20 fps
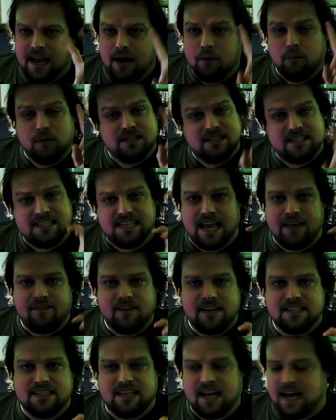And what
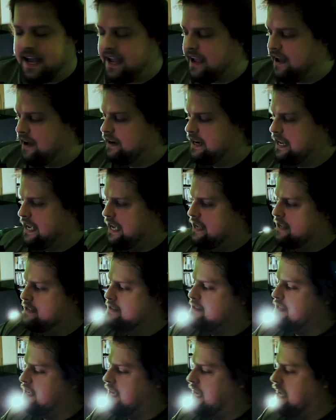saving Zion
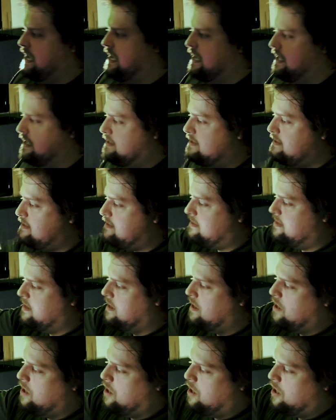is, is
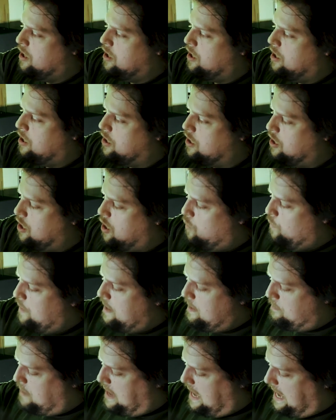
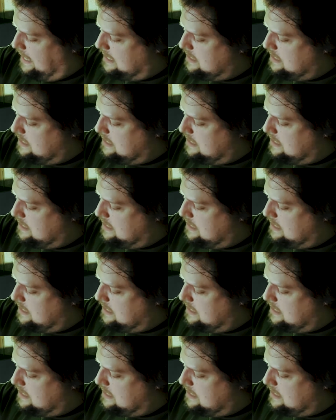going back